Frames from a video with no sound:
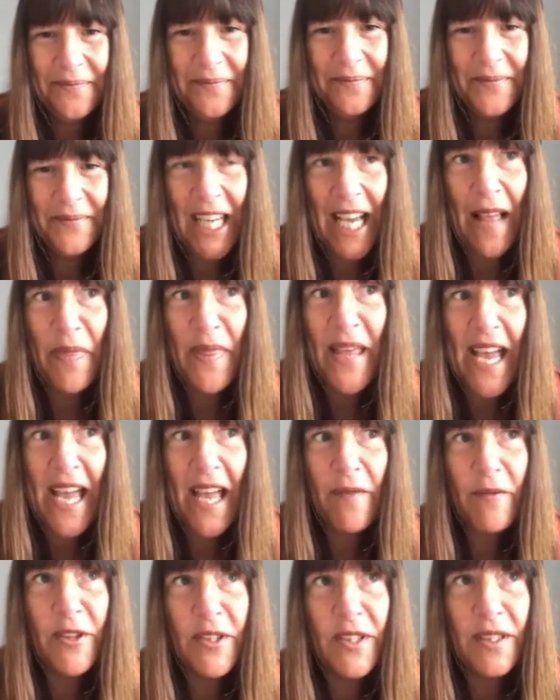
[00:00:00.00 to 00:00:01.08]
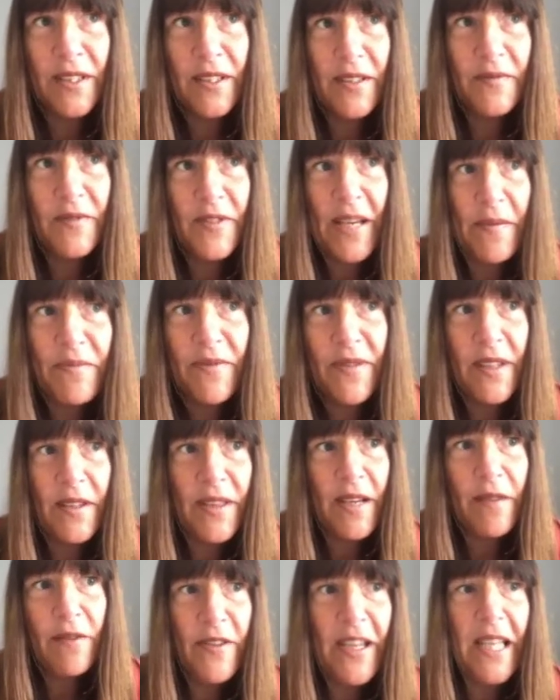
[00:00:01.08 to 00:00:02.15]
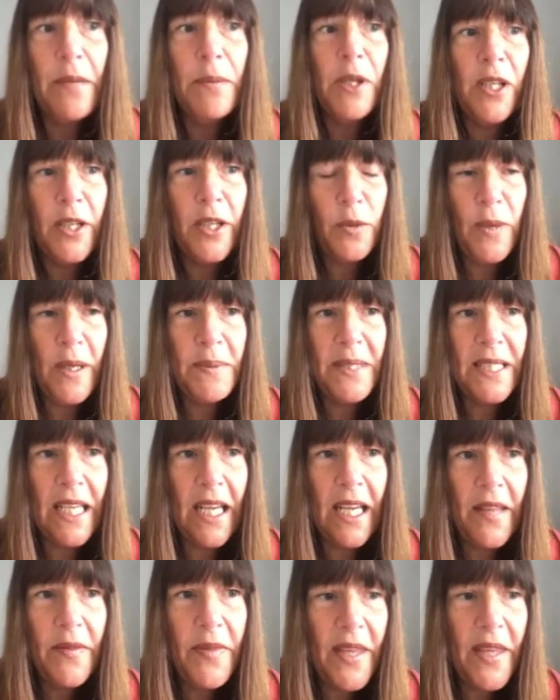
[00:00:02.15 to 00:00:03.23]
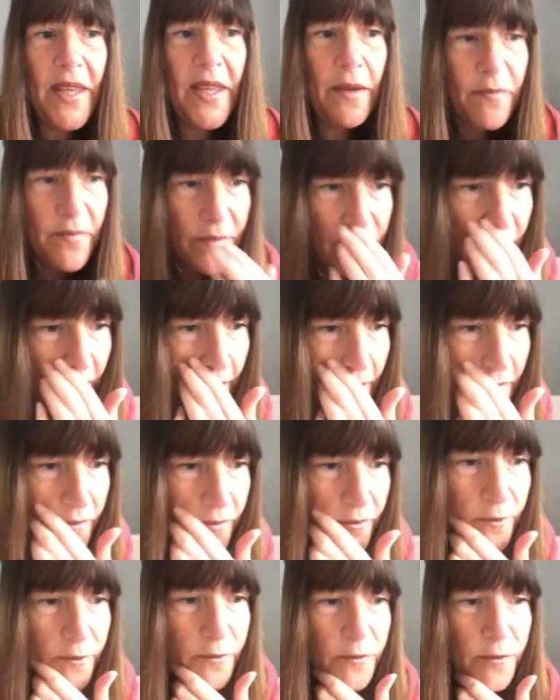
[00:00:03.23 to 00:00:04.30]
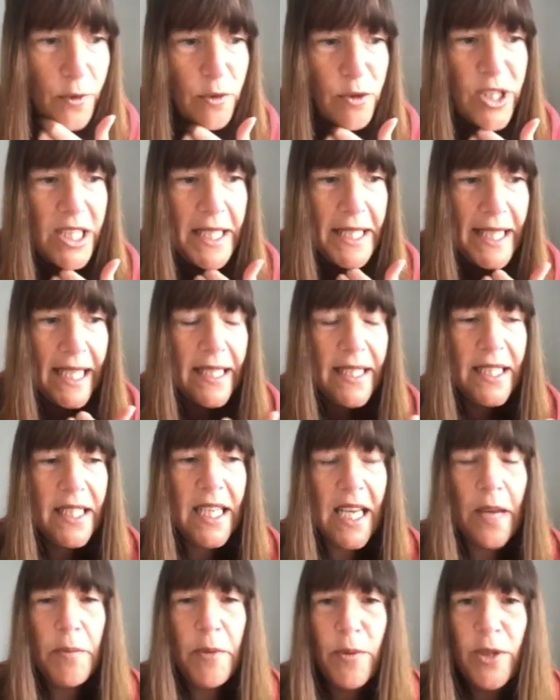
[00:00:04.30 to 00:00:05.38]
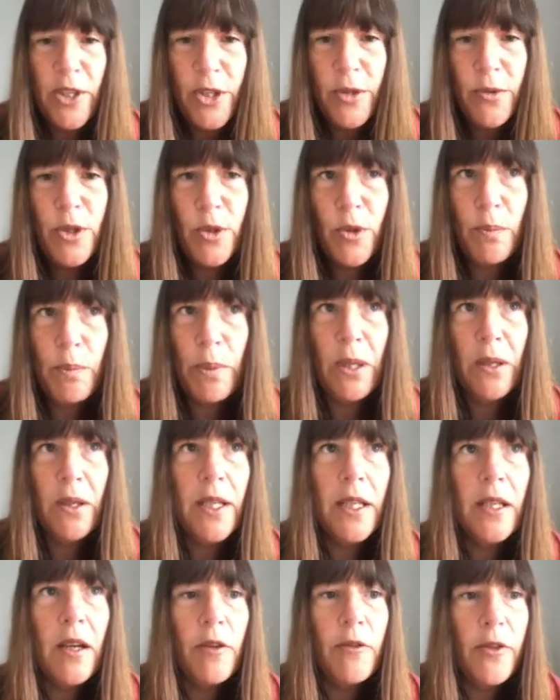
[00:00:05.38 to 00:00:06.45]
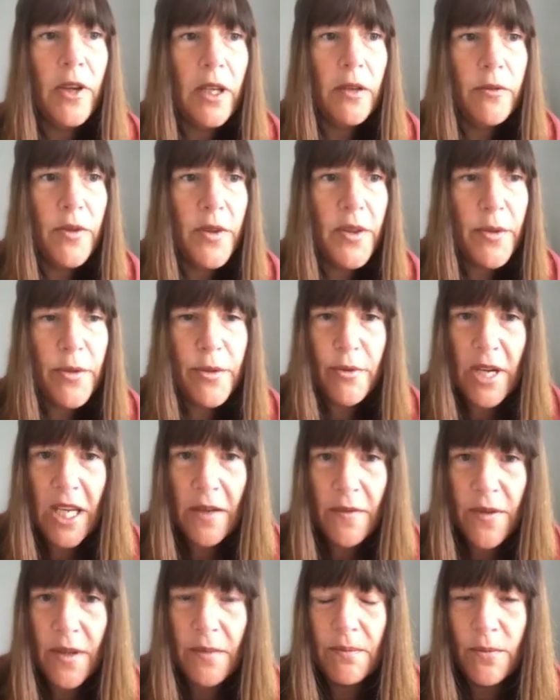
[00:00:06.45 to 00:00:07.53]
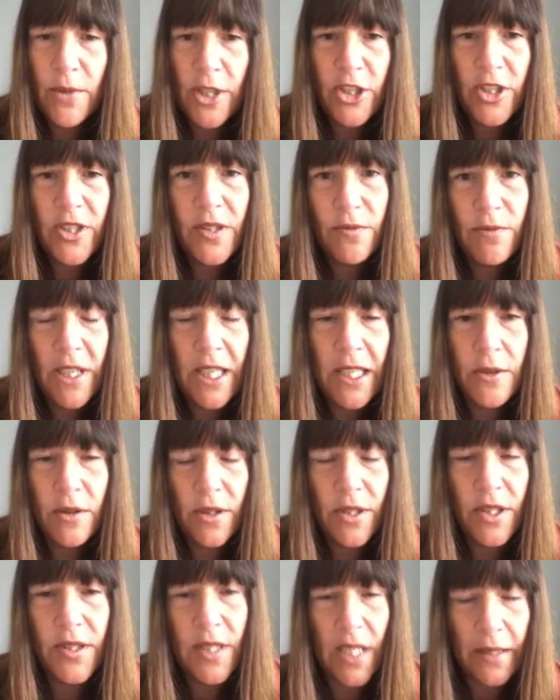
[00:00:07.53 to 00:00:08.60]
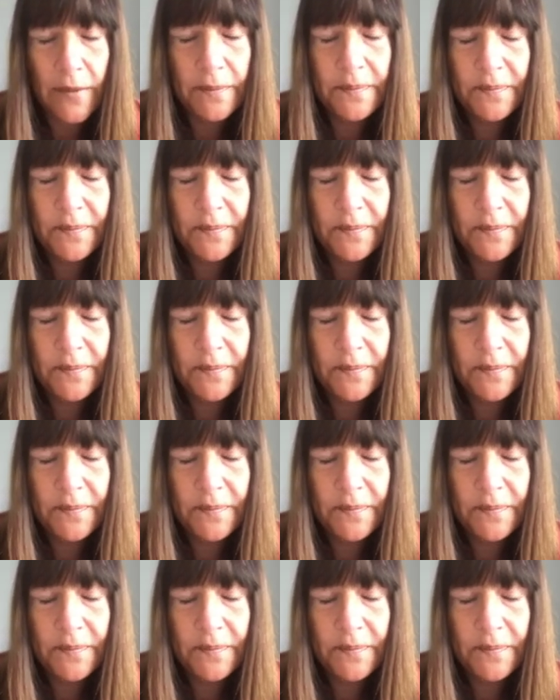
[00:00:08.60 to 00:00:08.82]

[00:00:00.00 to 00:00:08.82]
Yeah. And they're available on our website. They're $14.99, but we do a bundle offer for the 3 of them, which is really good. So